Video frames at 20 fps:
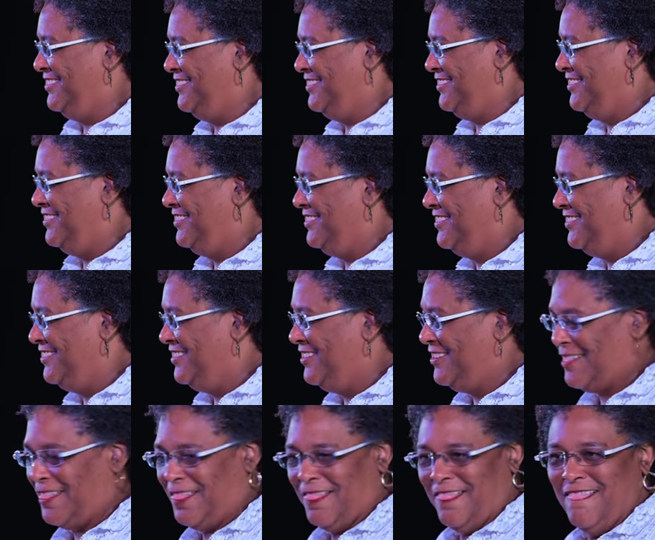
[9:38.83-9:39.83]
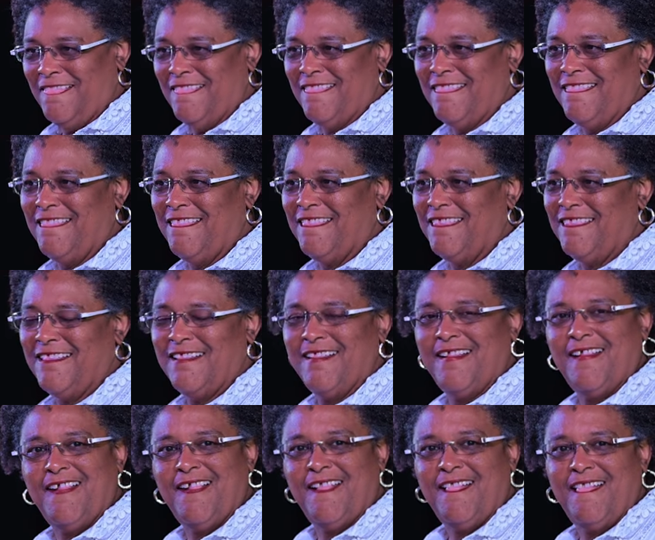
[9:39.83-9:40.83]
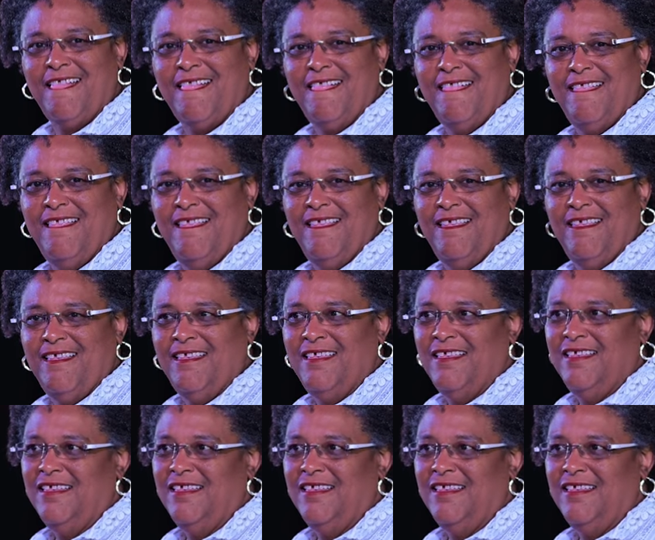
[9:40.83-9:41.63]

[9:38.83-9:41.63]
(no one is talking)